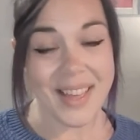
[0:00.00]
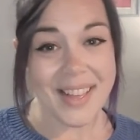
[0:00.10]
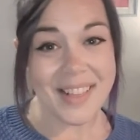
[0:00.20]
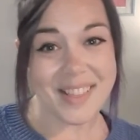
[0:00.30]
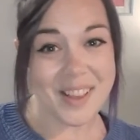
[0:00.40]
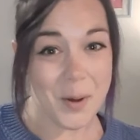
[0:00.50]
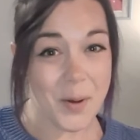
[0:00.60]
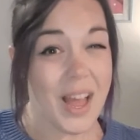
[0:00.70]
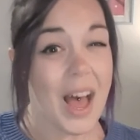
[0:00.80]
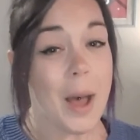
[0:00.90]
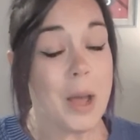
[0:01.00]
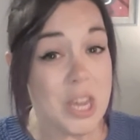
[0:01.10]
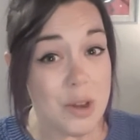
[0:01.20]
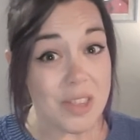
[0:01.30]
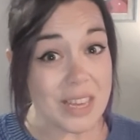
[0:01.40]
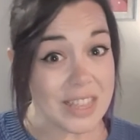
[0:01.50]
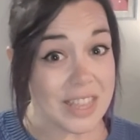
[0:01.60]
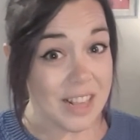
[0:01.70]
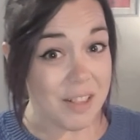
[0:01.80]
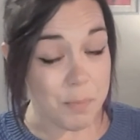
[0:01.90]
So using
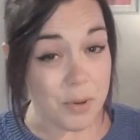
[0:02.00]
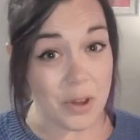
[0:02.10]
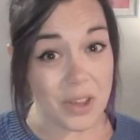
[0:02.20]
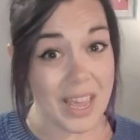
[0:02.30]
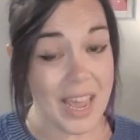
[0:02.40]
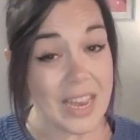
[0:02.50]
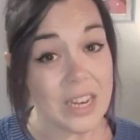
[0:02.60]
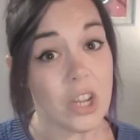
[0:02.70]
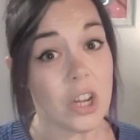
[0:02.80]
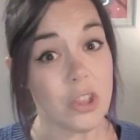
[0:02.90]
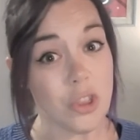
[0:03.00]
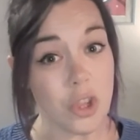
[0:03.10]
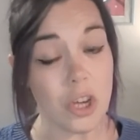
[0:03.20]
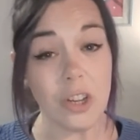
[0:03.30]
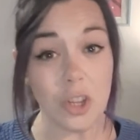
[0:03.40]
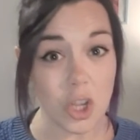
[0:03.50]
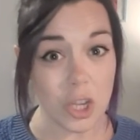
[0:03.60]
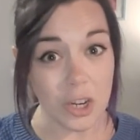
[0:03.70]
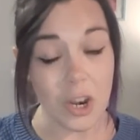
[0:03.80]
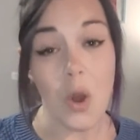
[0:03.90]
this book in
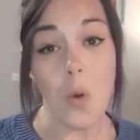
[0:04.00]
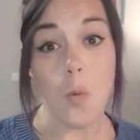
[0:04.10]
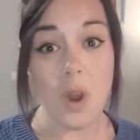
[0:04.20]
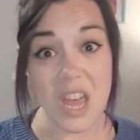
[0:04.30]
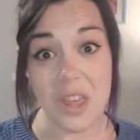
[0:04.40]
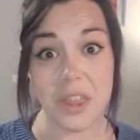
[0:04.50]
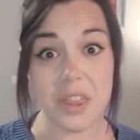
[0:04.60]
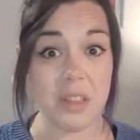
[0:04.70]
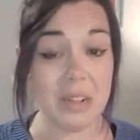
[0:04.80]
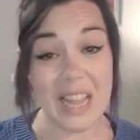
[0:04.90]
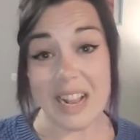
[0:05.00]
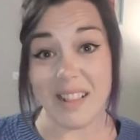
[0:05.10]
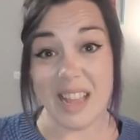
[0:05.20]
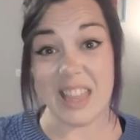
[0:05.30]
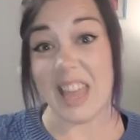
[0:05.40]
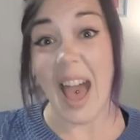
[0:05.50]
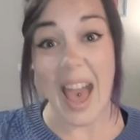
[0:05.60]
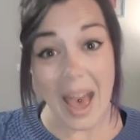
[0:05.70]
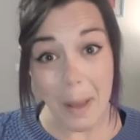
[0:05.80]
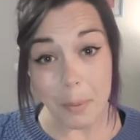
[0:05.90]
conjunction with, let's say, the
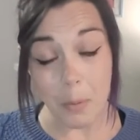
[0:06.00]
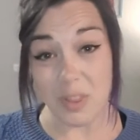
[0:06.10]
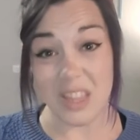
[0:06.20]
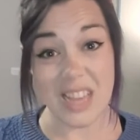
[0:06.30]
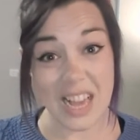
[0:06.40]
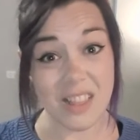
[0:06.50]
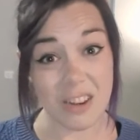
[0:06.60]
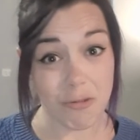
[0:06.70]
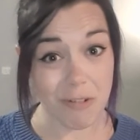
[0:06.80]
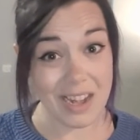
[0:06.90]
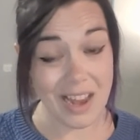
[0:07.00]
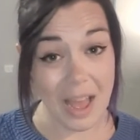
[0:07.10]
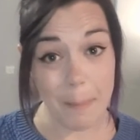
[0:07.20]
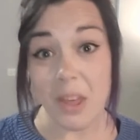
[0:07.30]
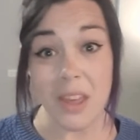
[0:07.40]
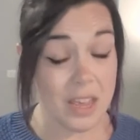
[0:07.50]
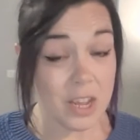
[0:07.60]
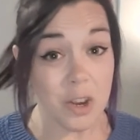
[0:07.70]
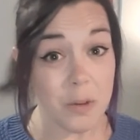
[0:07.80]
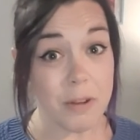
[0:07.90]
app, with the Test and Train app,
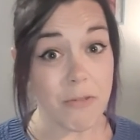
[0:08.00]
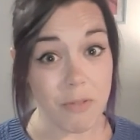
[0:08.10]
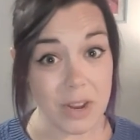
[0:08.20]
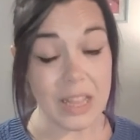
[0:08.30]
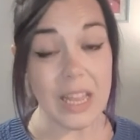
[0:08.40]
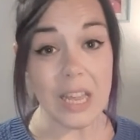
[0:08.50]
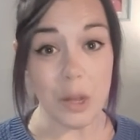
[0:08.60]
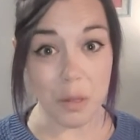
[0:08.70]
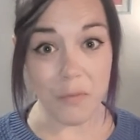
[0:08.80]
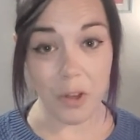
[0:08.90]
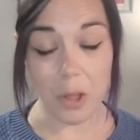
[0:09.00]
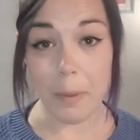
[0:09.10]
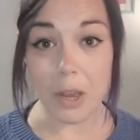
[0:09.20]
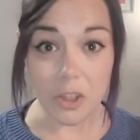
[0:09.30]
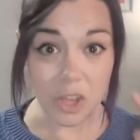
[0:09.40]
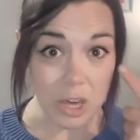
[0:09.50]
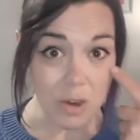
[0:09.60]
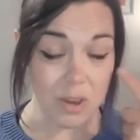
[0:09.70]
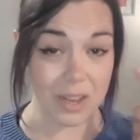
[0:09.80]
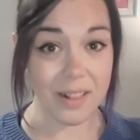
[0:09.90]
could be really useful, because
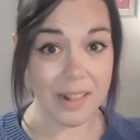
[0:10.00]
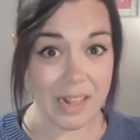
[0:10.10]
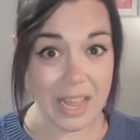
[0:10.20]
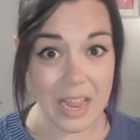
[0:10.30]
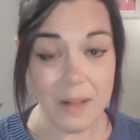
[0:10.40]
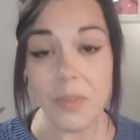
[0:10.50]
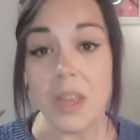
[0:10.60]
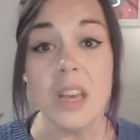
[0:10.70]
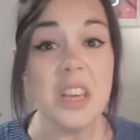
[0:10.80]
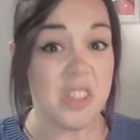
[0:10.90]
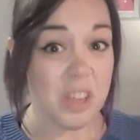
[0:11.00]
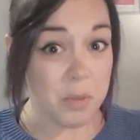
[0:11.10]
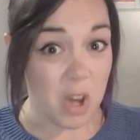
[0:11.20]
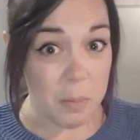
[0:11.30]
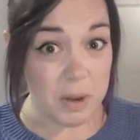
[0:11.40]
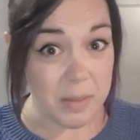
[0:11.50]
you can see some common